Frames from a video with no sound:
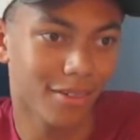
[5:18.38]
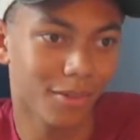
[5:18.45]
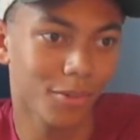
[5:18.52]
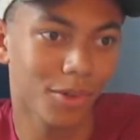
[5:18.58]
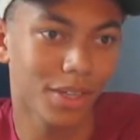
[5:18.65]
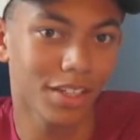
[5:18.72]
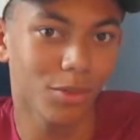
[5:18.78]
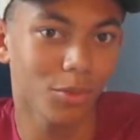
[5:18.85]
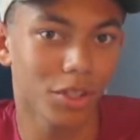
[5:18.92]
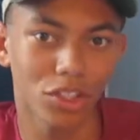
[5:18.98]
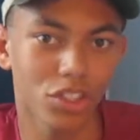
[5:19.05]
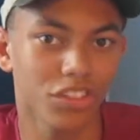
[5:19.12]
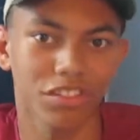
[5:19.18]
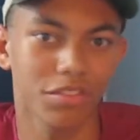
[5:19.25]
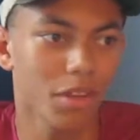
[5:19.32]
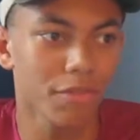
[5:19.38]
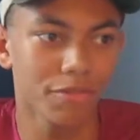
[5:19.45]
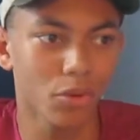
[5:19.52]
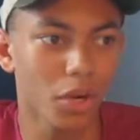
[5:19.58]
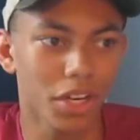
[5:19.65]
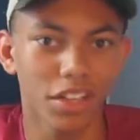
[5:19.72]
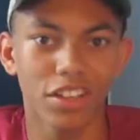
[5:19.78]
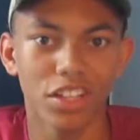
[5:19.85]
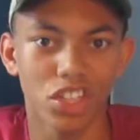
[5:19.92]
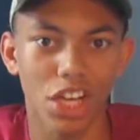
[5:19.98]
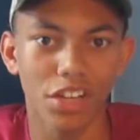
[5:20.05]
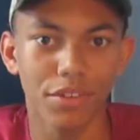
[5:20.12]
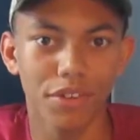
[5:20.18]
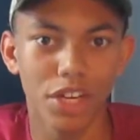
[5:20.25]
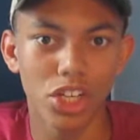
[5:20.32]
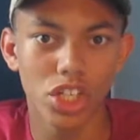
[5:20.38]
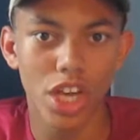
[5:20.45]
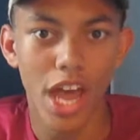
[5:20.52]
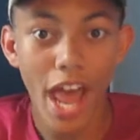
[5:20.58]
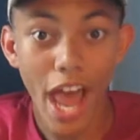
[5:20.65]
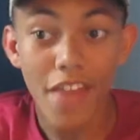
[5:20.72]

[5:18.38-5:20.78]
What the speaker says: we were just avoiding the jellyfish.